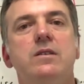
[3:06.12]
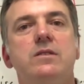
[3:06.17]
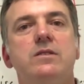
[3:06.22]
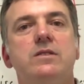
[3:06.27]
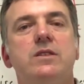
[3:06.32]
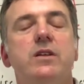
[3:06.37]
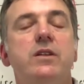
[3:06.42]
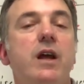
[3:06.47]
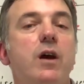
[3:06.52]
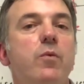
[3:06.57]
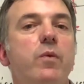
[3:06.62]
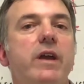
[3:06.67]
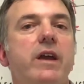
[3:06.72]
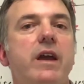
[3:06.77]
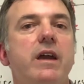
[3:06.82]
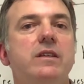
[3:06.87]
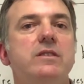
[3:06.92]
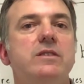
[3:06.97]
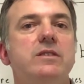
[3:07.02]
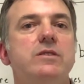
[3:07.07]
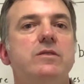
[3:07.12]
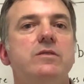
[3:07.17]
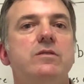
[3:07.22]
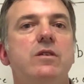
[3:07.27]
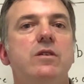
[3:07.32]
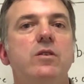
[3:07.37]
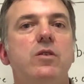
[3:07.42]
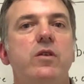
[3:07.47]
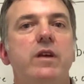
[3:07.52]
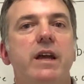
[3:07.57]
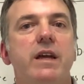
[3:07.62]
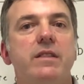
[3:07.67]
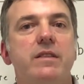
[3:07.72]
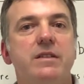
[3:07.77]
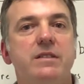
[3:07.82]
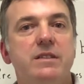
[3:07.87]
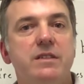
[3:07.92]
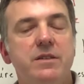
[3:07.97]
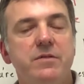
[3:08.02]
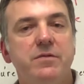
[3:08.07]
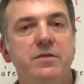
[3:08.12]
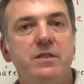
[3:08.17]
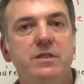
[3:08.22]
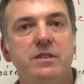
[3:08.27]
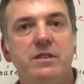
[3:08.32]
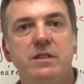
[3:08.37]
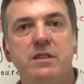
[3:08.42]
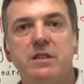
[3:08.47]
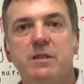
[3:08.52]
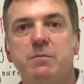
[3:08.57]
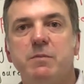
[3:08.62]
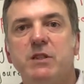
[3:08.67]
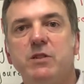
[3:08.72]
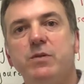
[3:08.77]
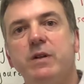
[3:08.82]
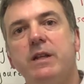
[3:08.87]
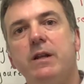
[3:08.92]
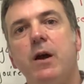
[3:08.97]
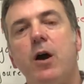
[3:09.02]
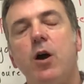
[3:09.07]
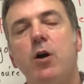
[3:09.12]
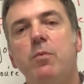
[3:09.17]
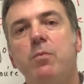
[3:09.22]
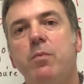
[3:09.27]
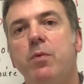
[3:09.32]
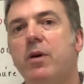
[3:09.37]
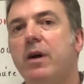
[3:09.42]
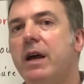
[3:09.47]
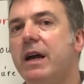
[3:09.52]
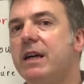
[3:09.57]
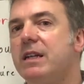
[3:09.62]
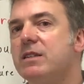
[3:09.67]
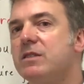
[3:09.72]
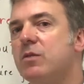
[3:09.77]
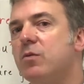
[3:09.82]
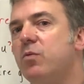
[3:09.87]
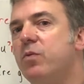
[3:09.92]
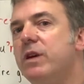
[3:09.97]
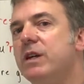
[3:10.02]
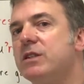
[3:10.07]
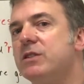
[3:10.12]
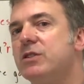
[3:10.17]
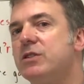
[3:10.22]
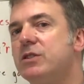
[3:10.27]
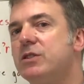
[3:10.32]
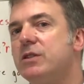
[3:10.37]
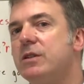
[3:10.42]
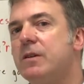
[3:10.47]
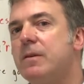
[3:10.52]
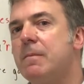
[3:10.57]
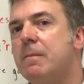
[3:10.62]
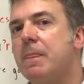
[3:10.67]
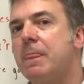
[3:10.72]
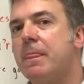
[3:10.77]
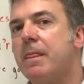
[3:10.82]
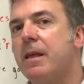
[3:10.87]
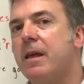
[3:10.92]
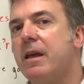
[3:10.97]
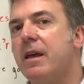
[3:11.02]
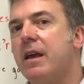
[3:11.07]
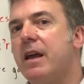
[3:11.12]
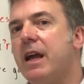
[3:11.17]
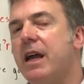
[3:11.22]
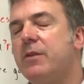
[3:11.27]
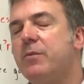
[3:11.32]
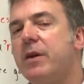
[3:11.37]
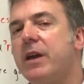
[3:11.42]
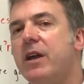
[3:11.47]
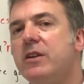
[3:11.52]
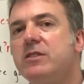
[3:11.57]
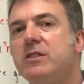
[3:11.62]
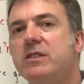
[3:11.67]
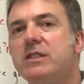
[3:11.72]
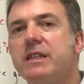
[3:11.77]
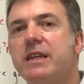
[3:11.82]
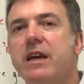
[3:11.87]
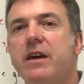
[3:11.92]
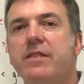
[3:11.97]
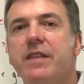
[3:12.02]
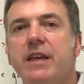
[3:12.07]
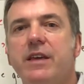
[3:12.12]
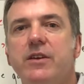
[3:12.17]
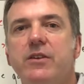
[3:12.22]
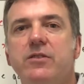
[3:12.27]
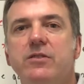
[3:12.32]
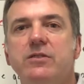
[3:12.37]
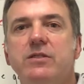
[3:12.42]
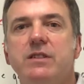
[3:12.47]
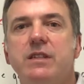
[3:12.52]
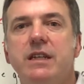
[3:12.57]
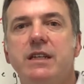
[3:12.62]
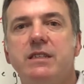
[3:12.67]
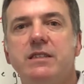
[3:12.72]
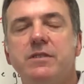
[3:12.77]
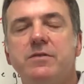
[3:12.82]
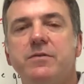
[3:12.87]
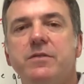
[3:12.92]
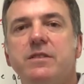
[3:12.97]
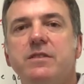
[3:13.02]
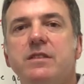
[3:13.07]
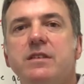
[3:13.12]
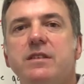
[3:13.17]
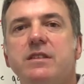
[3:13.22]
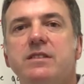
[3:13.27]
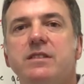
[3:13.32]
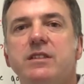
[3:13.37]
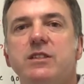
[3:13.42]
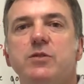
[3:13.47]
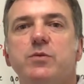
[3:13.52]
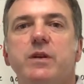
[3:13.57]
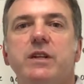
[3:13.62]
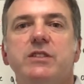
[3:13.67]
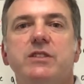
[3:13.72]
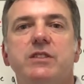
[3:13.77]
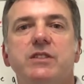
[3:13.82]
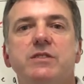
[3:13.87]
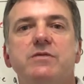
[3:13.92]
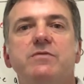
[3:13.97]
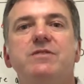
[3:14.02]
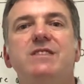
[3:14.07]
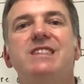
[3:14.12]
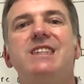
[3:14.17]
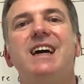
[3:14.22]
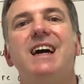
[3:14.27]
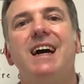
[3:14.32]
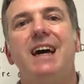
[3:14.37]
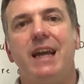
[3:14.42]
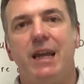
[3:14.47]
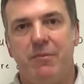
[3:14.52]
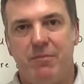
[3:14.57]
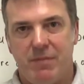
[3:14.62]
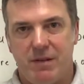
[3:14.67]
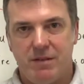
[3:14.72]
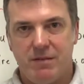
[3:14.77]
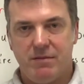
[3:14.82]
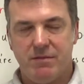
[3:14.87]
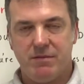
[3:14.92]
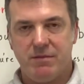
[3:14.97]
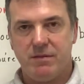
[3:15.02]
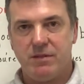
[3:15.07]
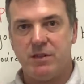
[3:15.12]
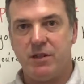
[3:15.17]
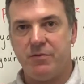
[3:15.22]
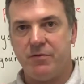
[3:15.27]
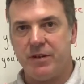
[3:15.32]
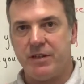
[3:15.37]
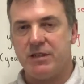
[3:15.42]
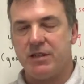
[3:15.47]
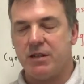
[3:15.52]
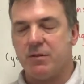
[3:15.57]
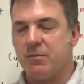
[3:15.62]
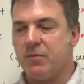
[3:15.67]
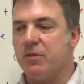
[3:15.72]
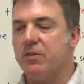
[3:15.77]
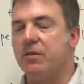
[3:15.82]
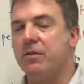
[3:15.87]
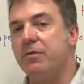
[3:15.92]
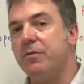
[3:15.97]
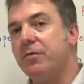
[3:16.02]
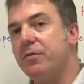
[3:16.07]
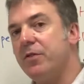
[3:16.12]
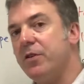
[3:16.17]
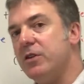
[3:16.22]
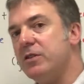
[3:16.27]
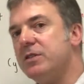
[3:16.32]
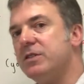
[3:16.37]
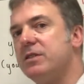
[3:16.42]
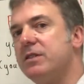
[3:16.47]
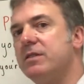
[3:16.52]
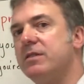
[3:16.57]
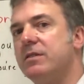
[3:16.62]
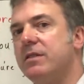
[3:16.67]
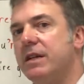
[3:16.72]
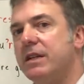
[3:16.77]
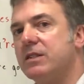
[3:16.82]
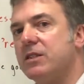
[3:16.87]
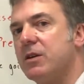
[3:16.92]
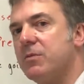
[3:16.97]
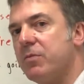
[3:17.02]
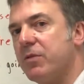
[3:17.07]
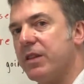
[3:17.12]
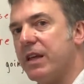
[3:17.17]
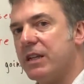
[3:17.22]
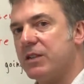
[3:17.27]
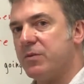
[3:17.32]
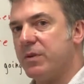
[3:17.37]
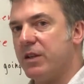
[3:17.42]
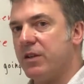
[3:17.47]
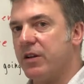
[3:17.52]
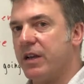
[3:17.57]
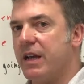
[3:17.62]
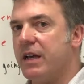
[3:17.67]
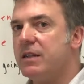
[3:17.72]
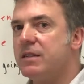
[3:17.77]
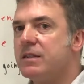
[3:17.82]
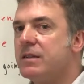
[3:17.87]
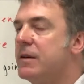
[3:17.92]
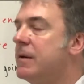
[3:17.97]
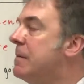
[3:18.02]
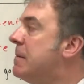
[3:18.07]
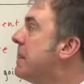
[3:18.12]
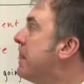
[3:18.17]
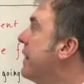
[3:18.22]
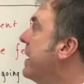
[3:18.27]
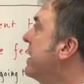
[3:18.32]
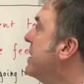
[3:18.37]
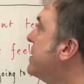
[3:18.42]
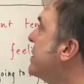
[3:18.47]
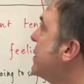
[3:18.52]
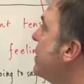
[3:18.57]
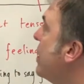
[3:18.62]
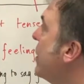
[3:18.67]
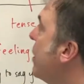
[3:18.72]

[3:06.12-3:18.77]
So now we're going to look at the differences between hope and wish, and we're going to see how they're used in different situations of time. So for example, the first example that we look at is